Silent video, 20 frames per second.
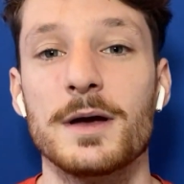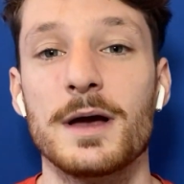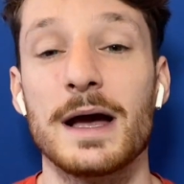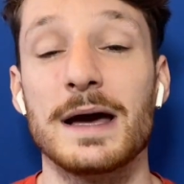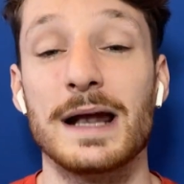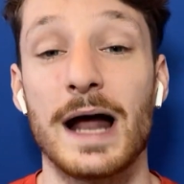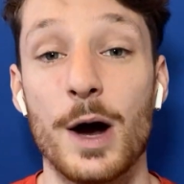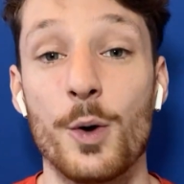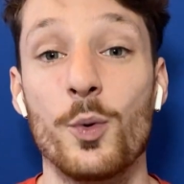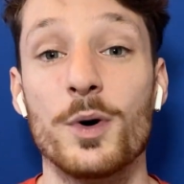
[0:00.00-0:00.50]

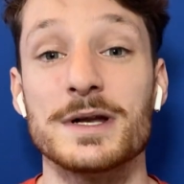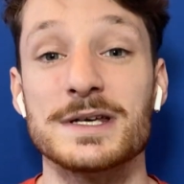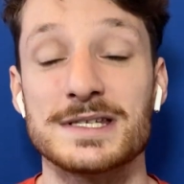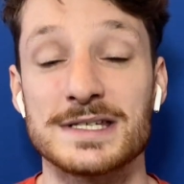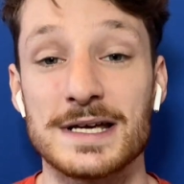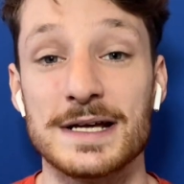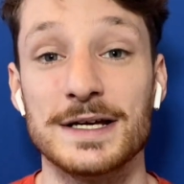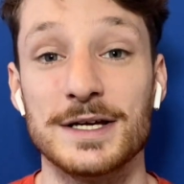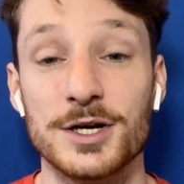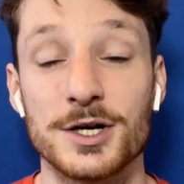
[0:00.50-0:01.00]
And I want to
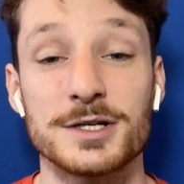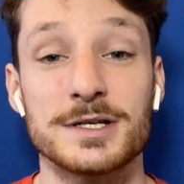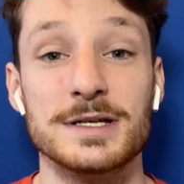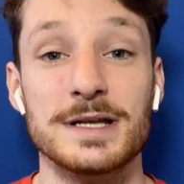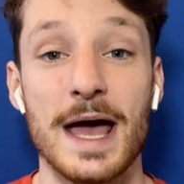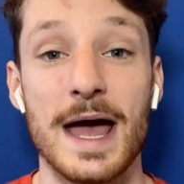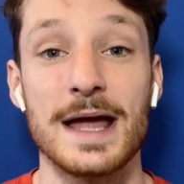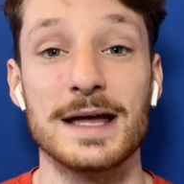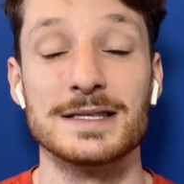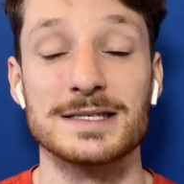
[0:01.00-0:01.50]
sit here
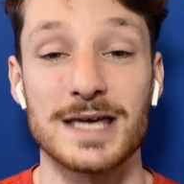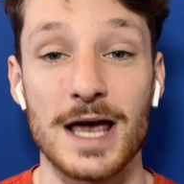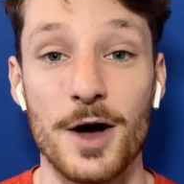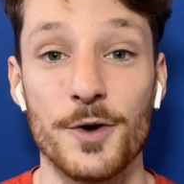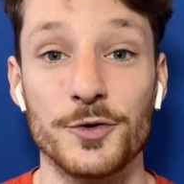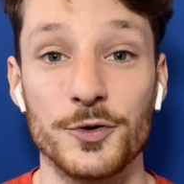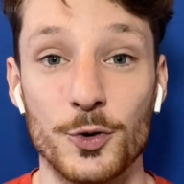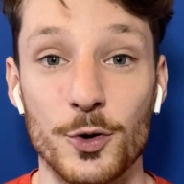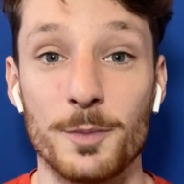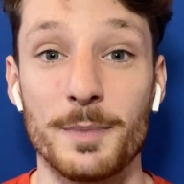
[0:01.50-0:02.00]
today and
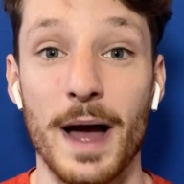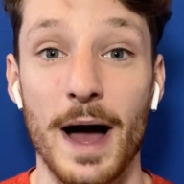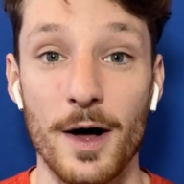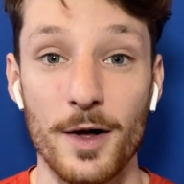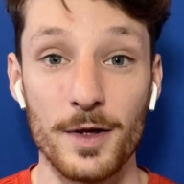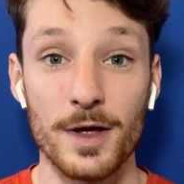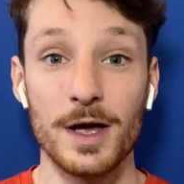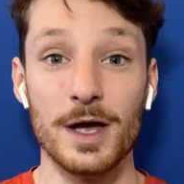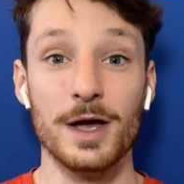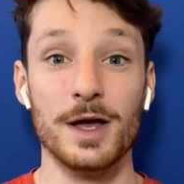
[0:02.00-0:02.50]
tell you
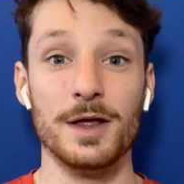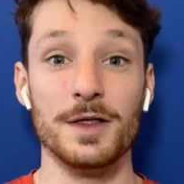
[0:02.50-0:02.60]
about